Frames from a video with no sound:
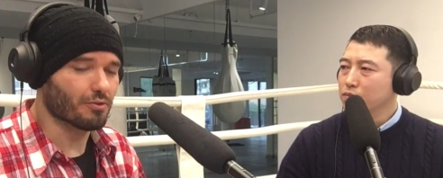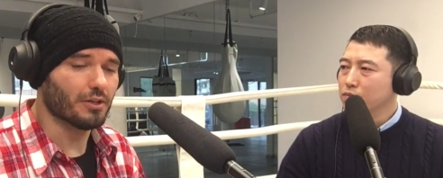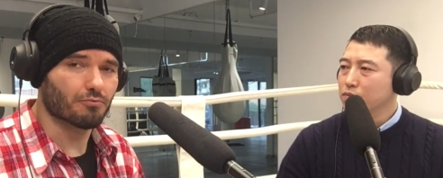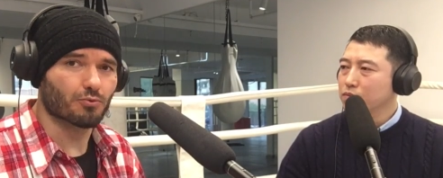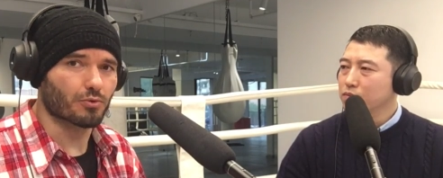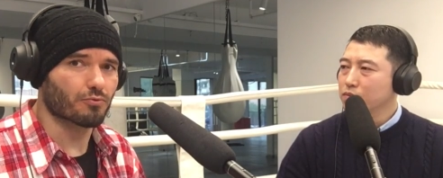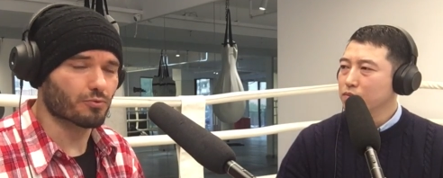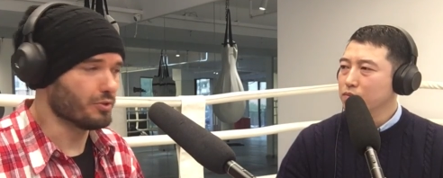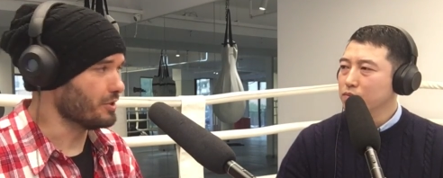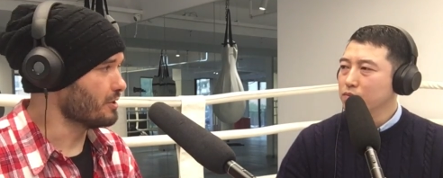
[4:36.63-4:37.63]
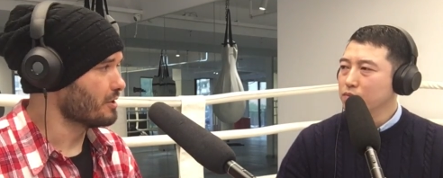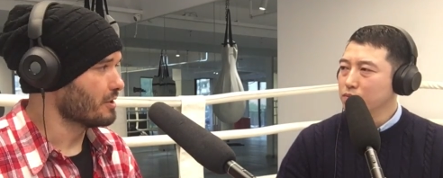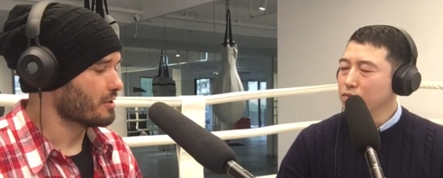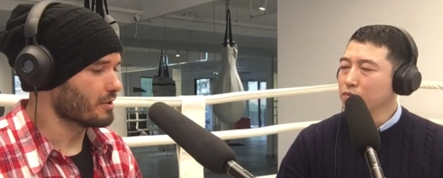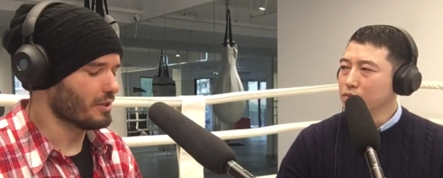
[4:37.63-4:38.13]
Speaker 1: a fight for free.
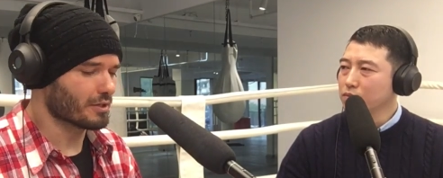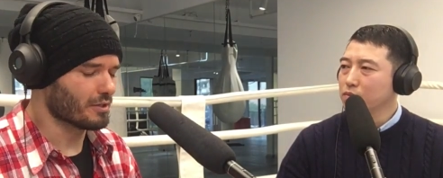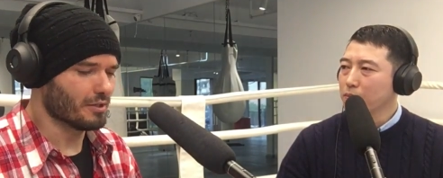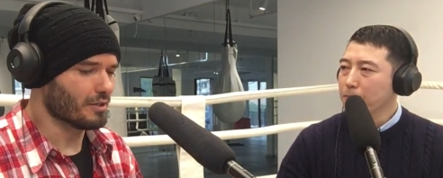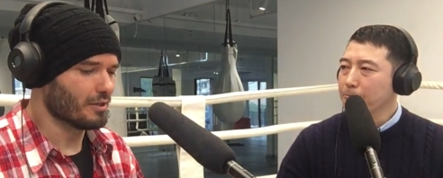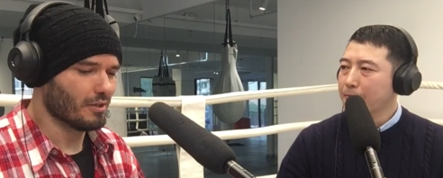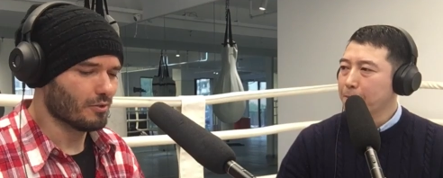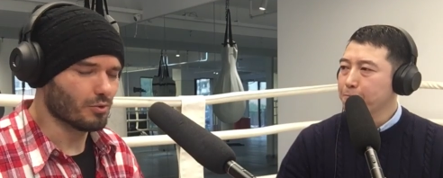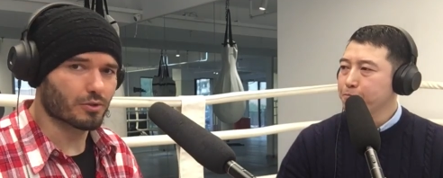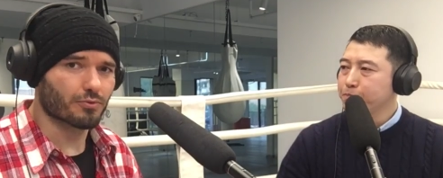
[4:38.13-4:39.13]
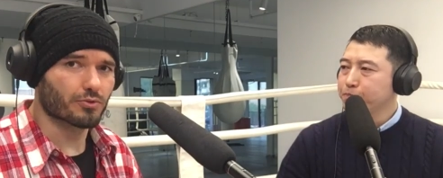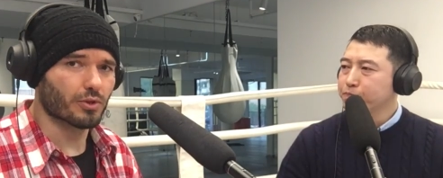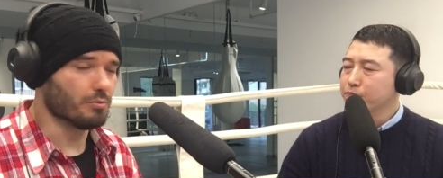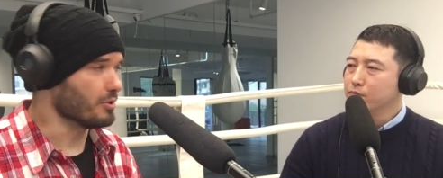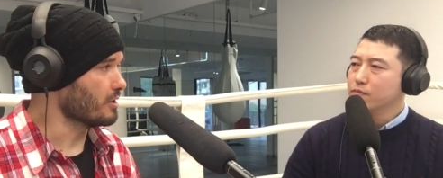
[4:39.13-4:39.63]
Mm. They're not going to look for
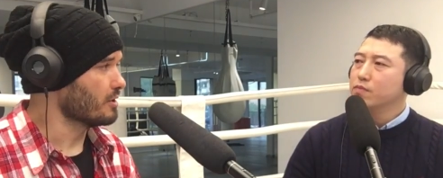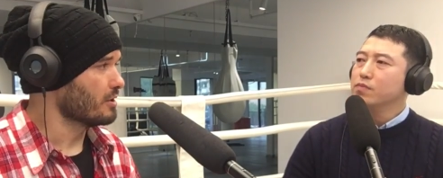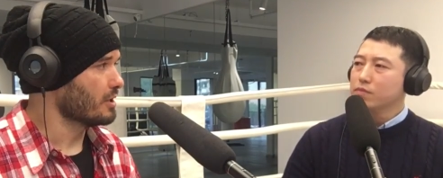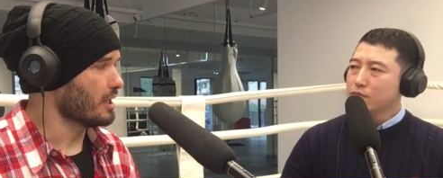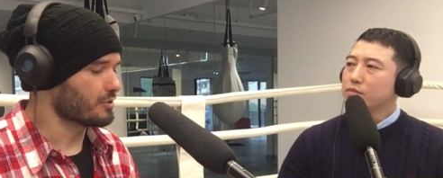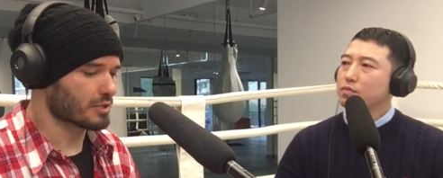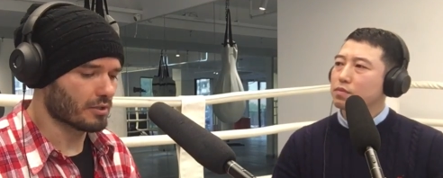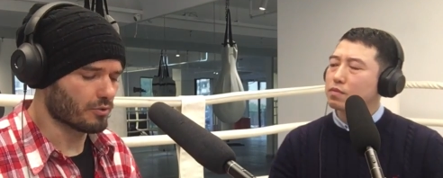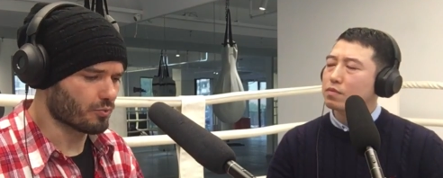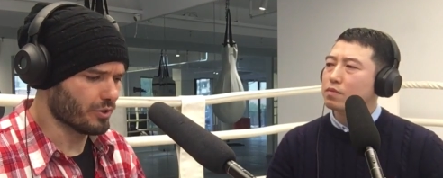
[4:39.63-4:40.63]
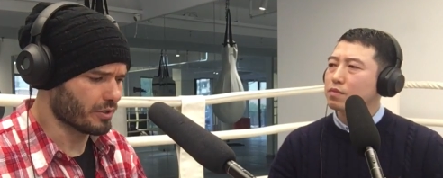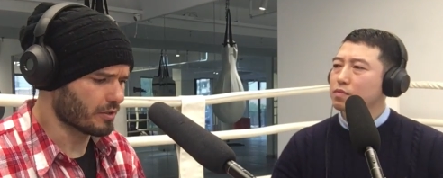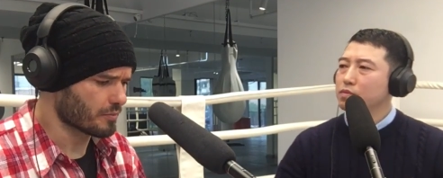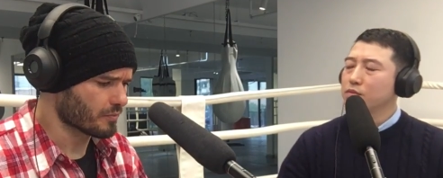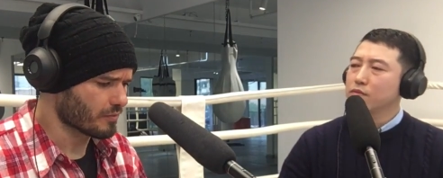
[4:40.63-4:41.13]
trouble outside of the
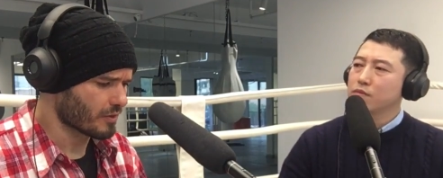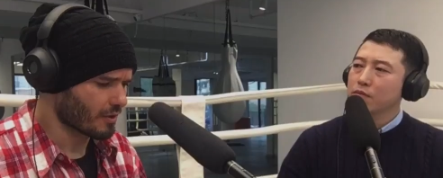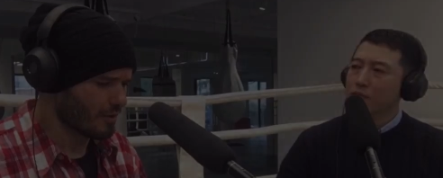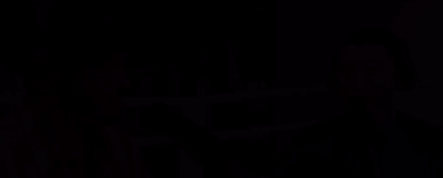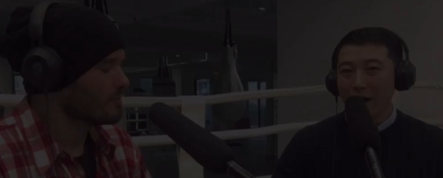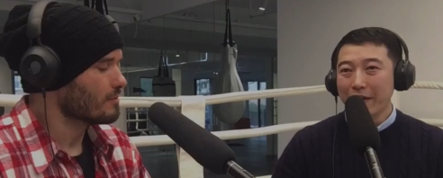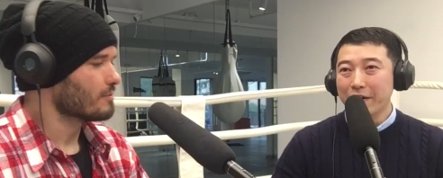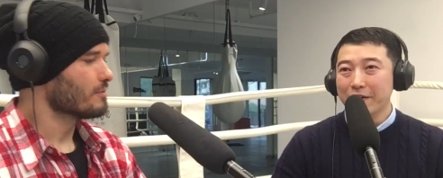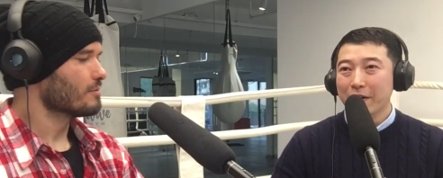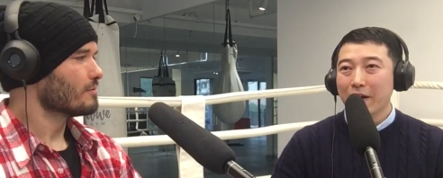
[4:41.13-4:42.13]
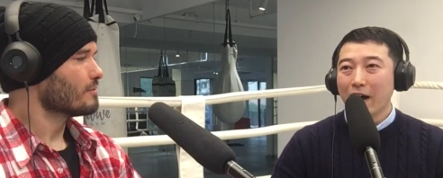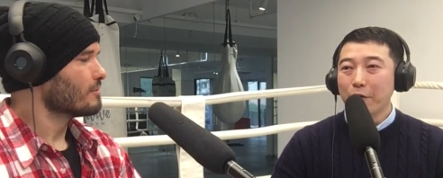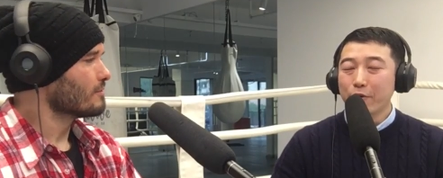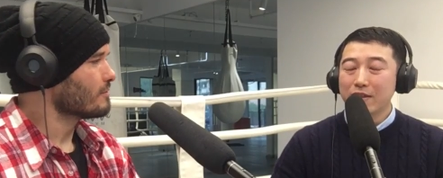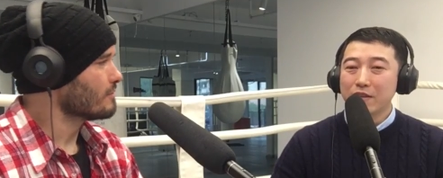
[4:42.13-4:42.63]
ring.
Speaker 2: I
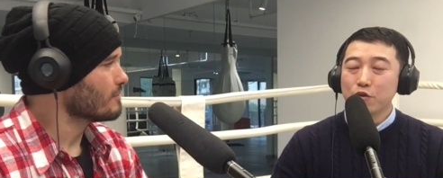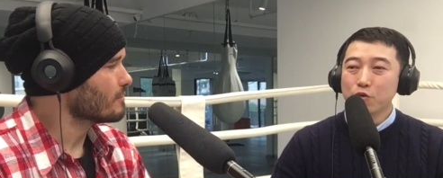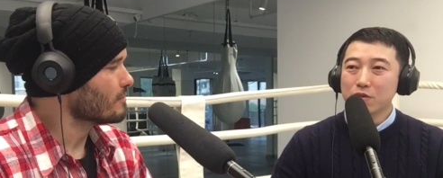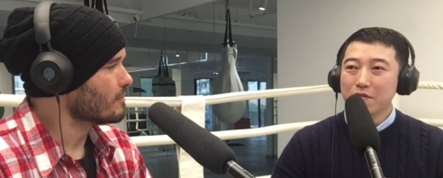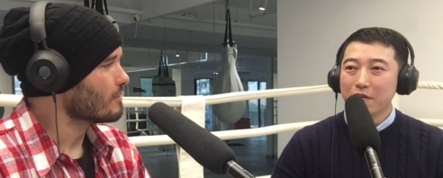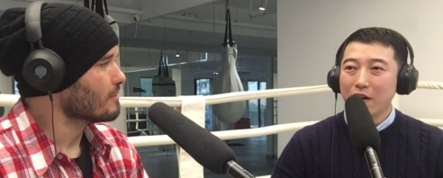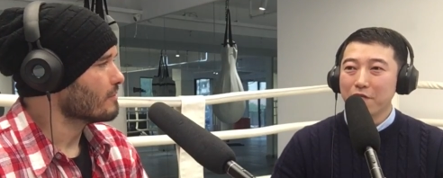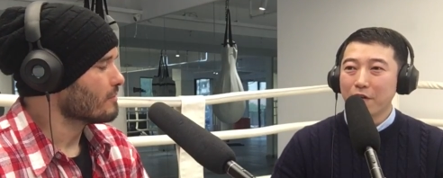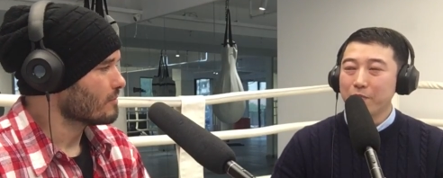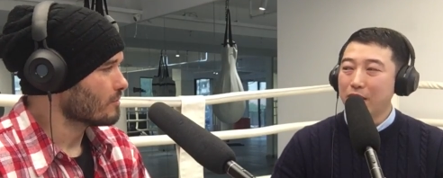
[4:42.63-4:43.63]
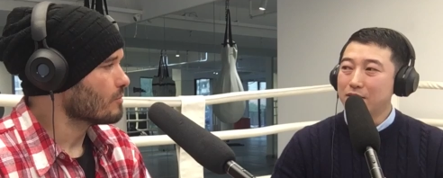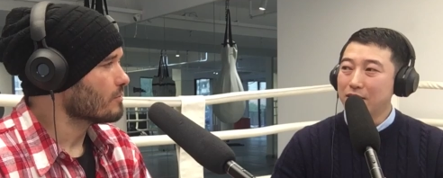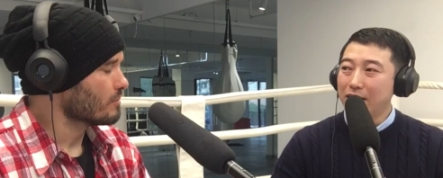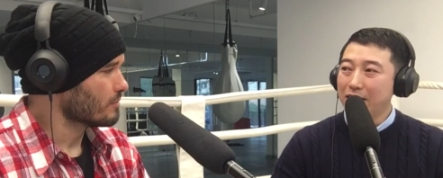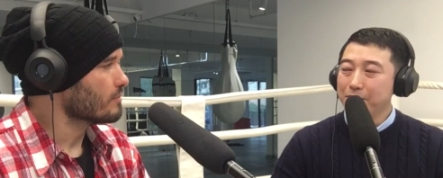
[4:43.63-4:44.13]
I read the news uh, from
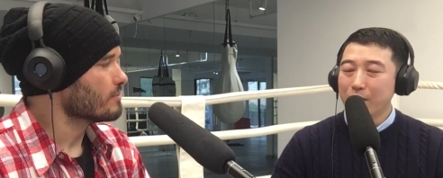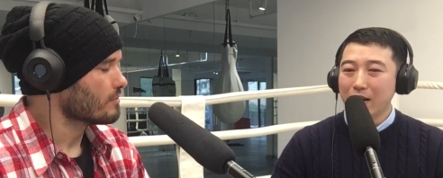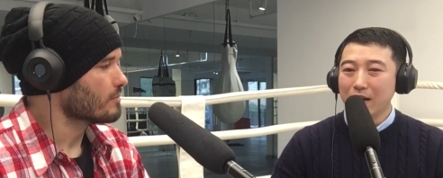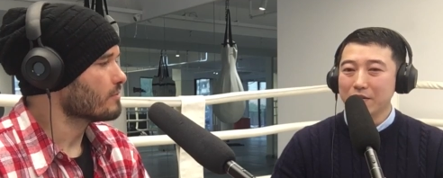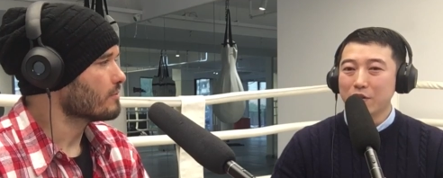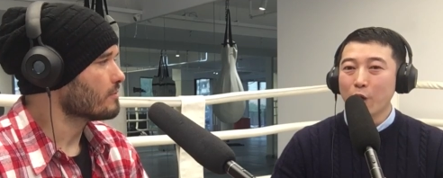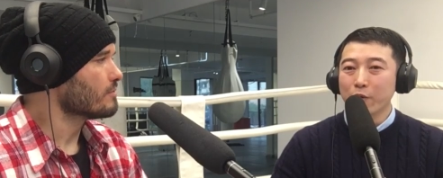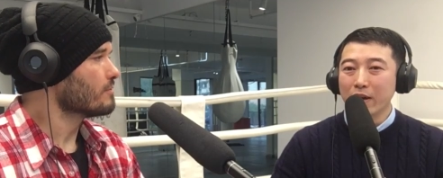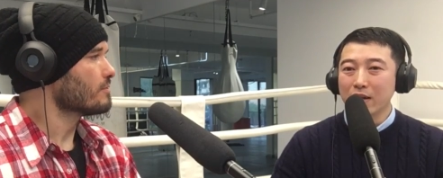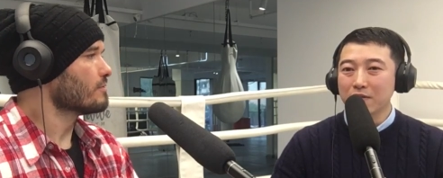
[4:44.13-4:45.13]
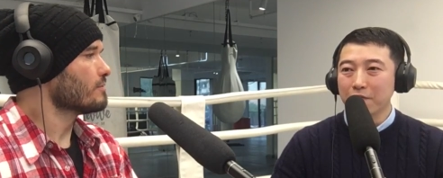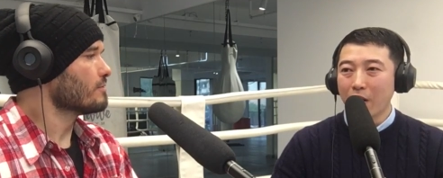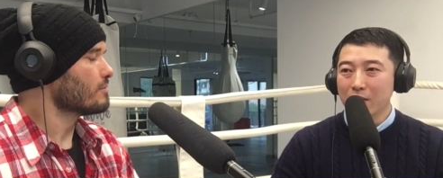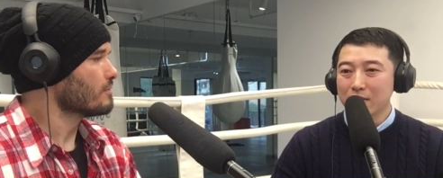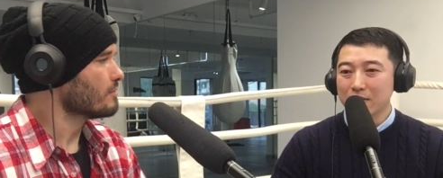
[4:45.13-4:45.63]
yesterday. Uh, Zhang Weili's
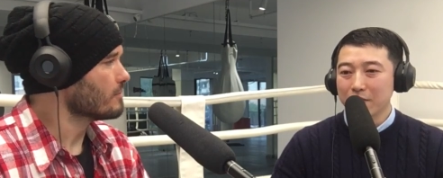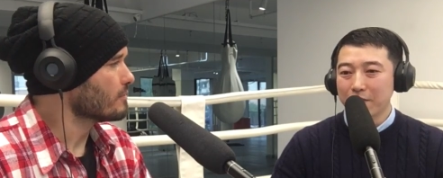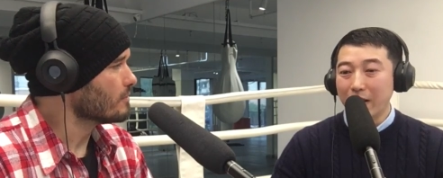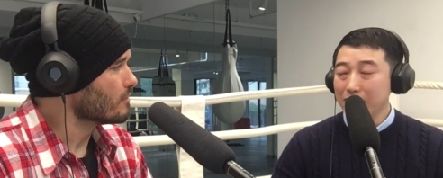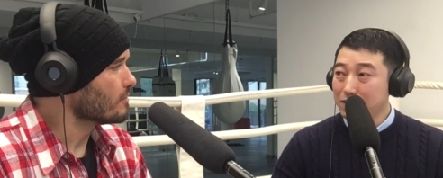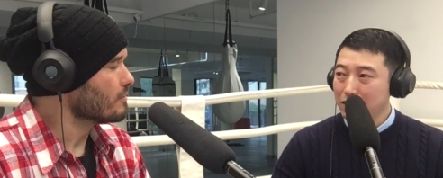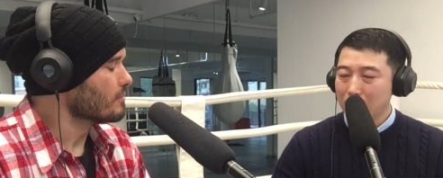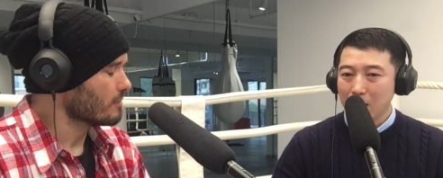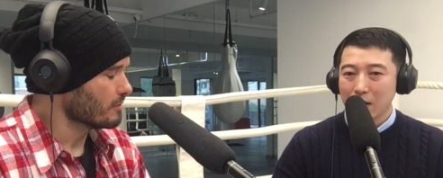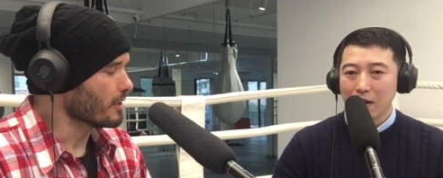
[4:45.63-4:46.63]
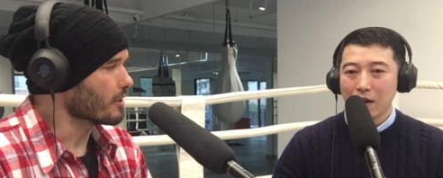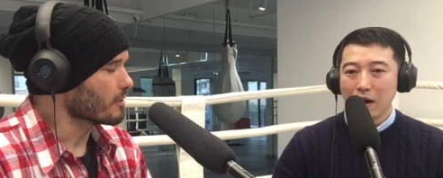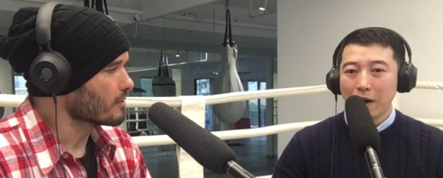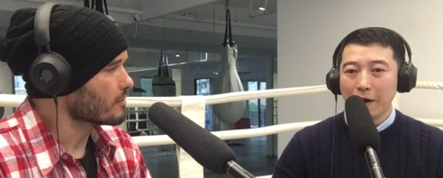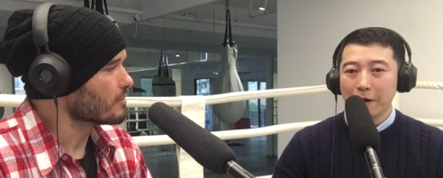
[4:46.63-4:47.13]
fight. Fight.
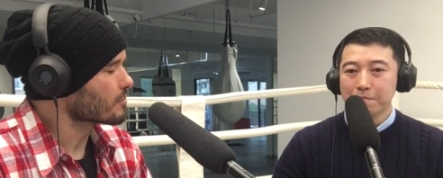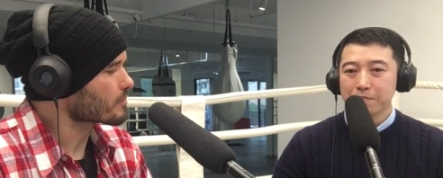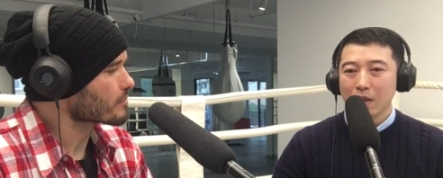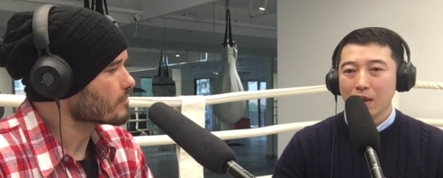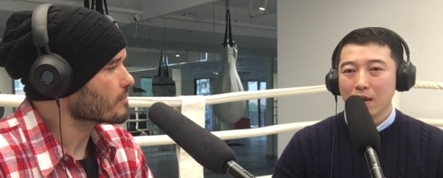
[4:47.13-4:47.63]
Yeah. Um,